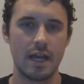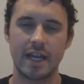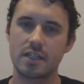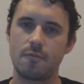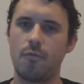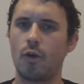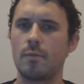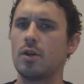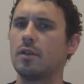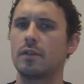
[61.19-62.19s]
I guess,
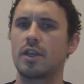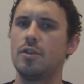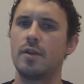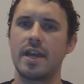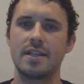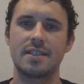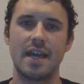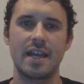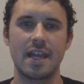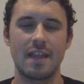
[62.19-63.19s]
formal Q&A
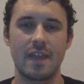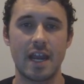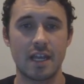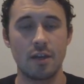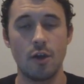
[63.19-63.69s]
setting. And then I can